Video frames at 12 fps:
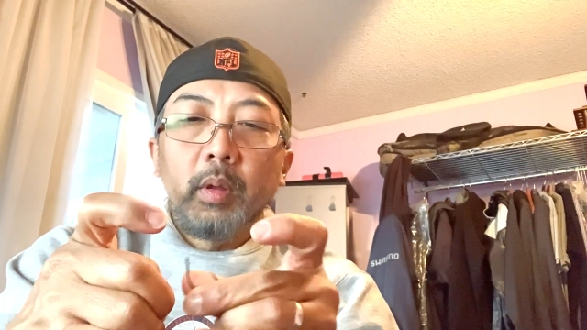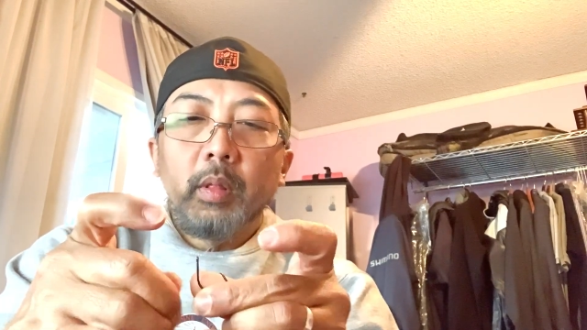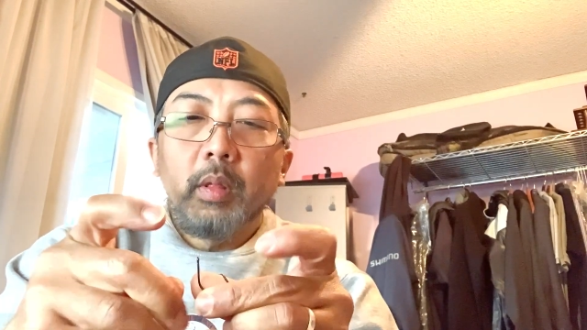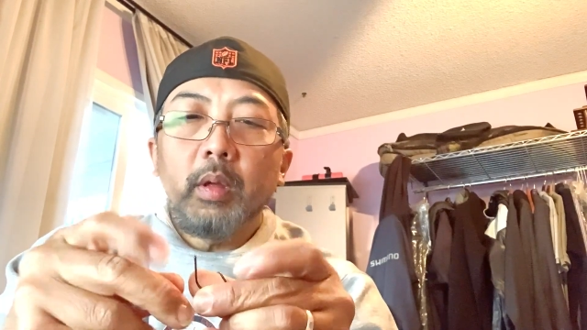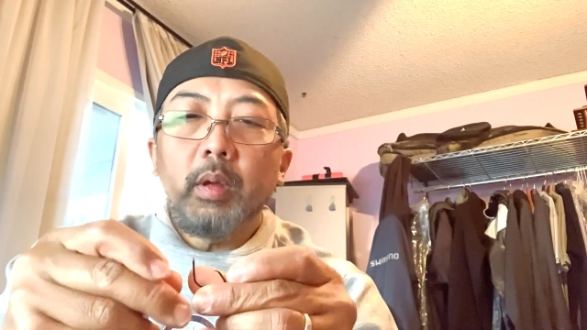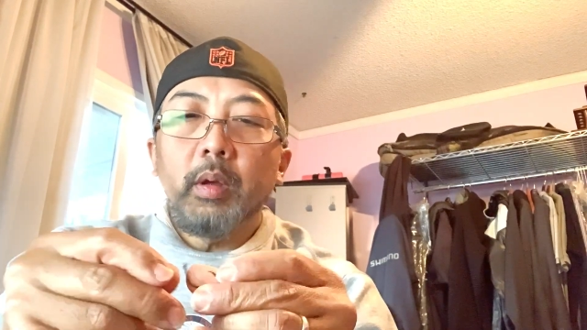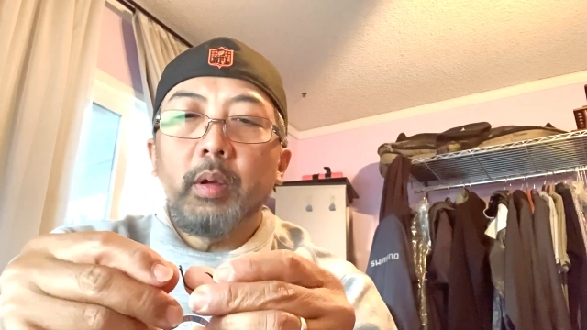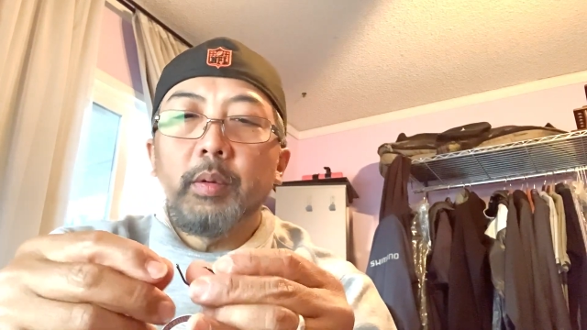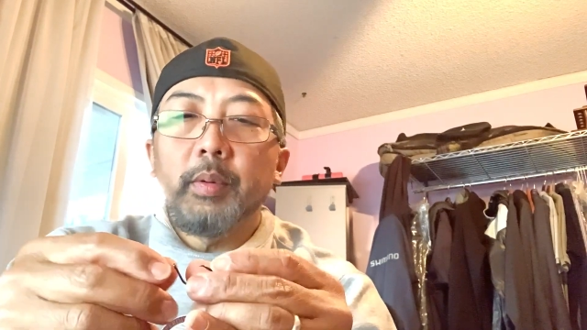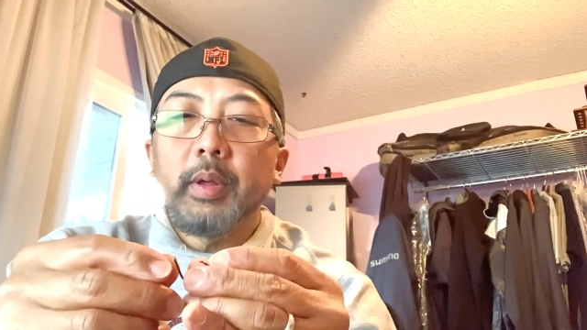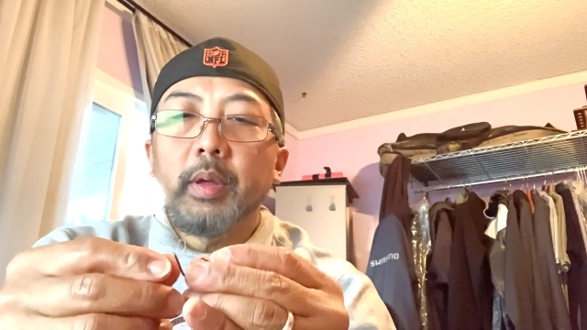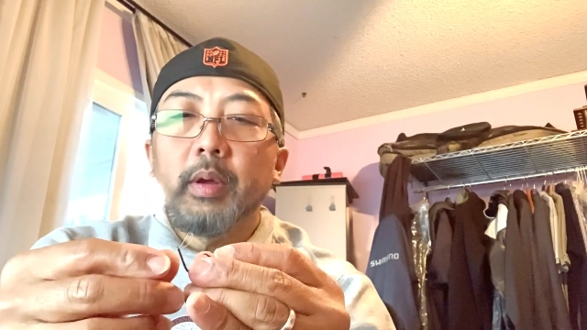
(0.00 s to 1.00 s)
There
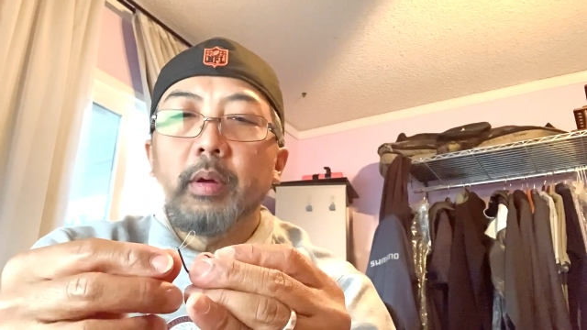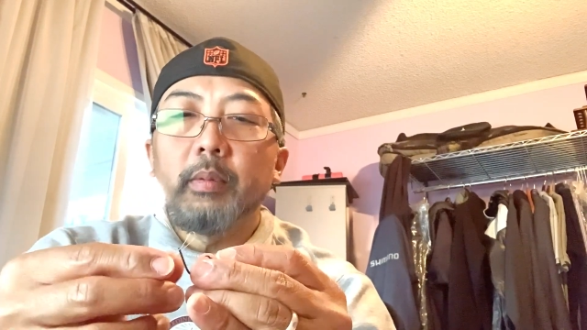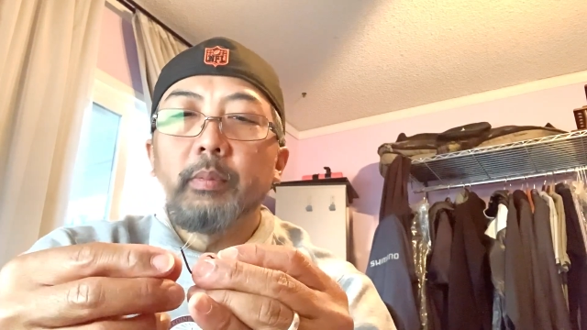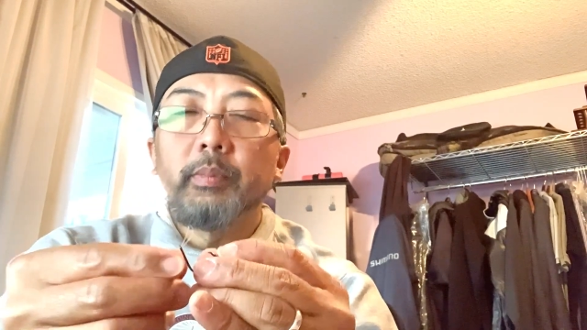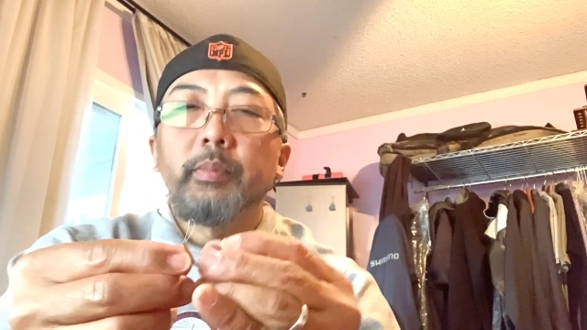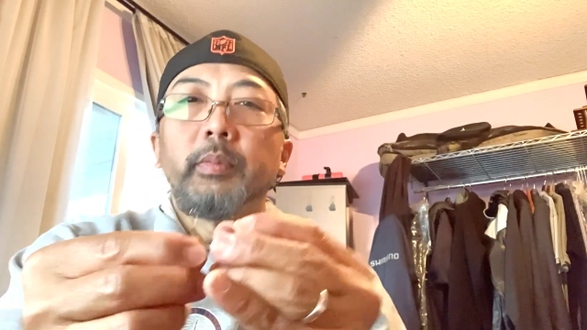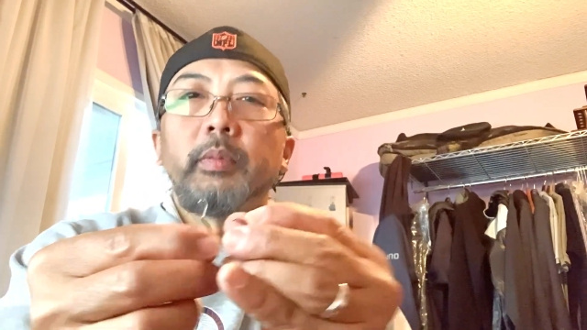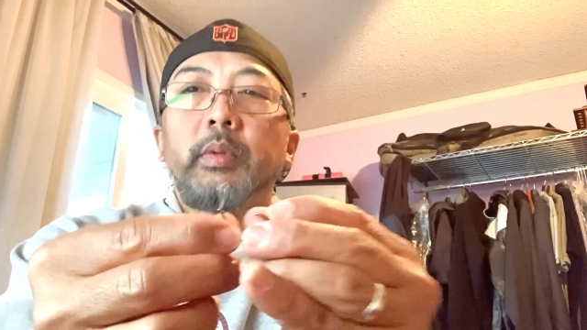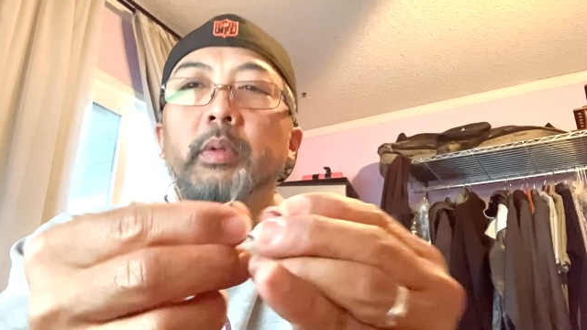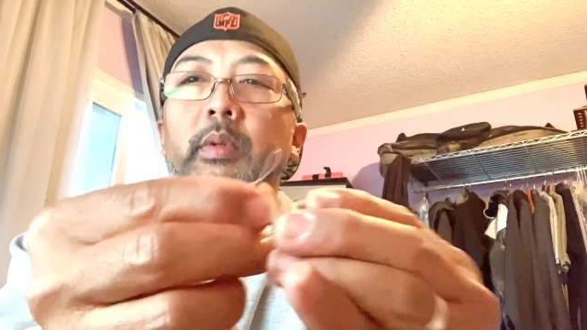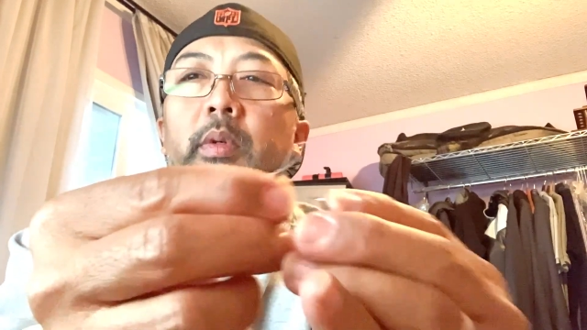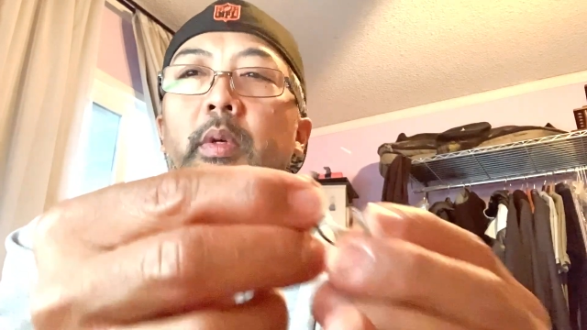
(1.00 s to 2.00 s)
we go.
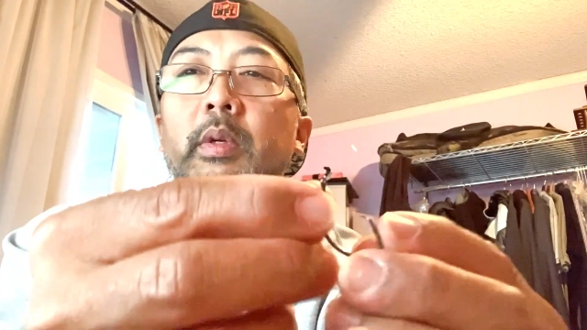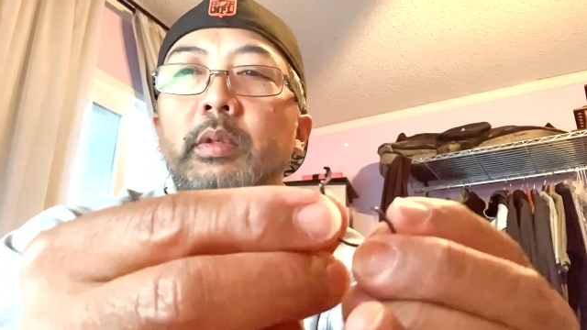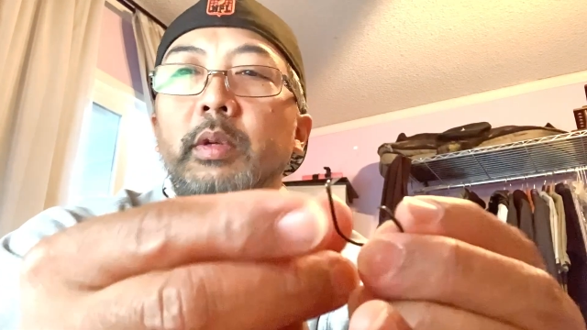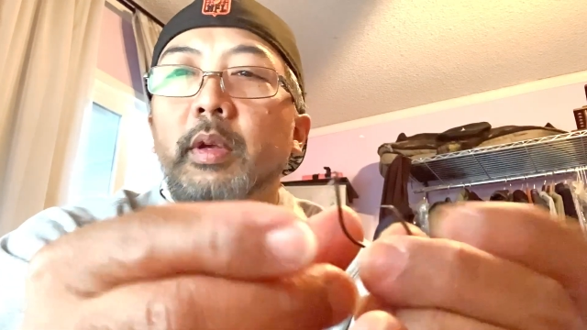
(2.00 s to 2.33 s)
So